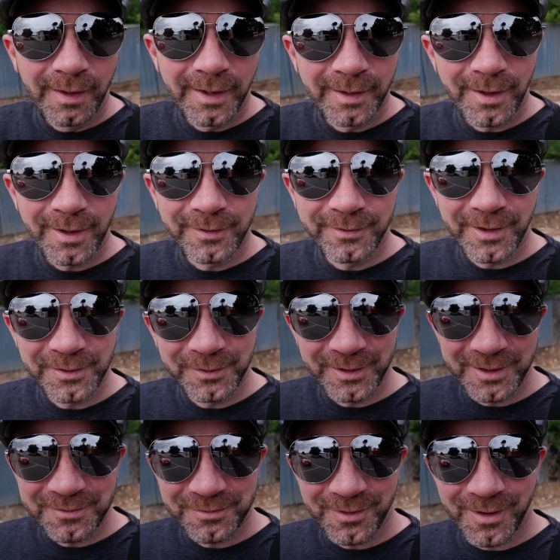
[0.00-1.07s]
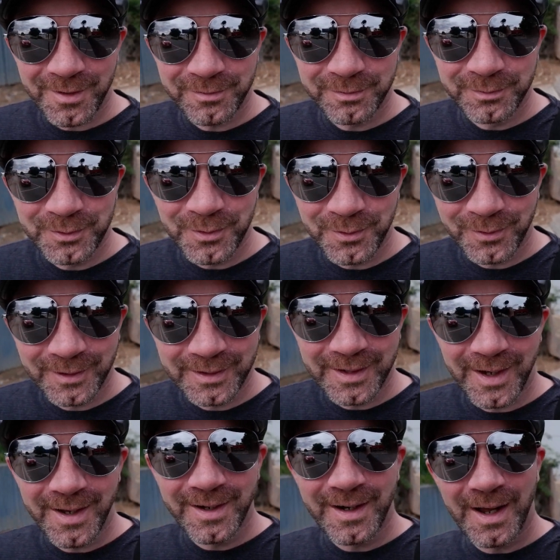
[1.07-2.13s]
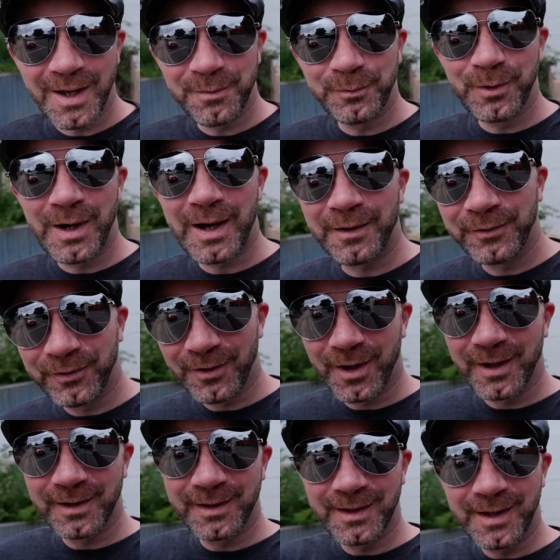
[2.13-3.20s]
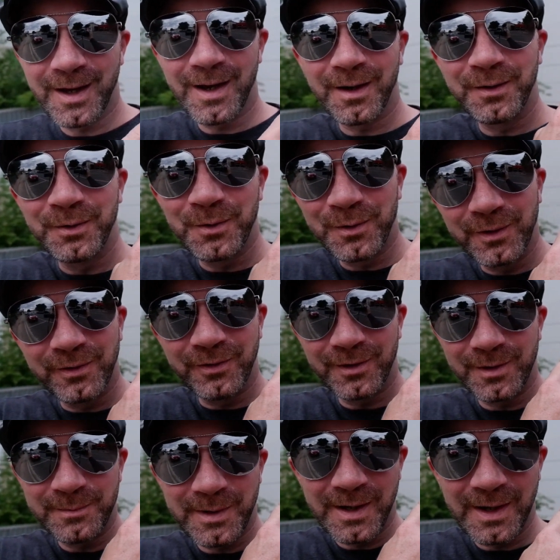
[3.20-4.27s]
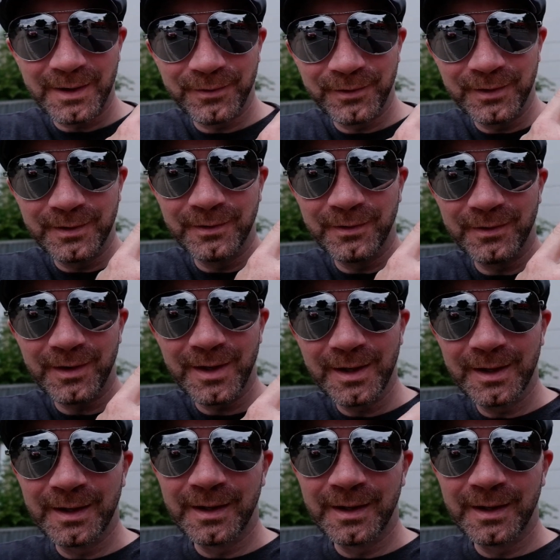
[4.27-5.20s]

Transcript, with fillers: Hey guys, Daniel here for I'm from Gawler again and we're outside the uh, Gawler Cinema as you can see.